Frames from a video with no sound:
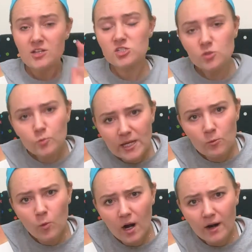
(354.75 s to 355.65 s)
Do
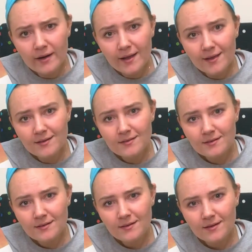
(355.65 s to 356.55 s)
we worry?
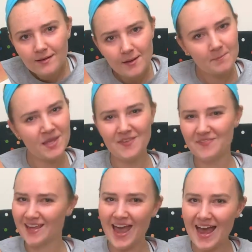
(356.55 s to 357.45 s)
Pete
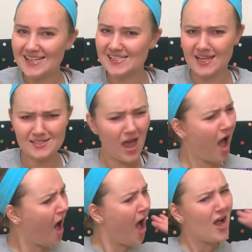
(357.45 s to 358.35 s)
the cat says,
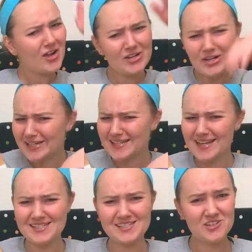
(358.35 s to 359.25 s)

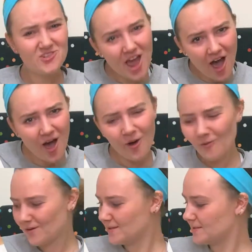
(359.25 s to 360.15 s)
goodness
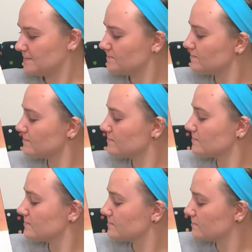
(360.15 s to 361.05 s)
no.
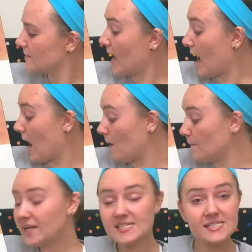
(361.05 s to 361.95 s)
How
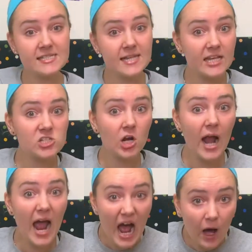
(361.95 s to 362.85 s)
many snakes are
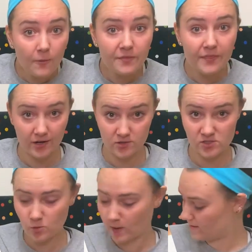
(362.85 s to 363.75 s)
out there,
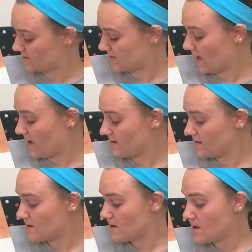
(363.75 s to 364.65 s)
Square said.
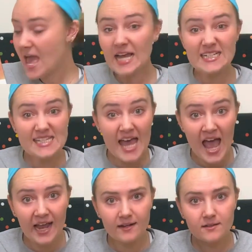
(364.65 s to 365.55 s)

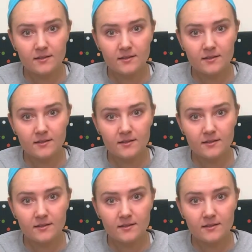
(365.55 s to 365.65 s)
10.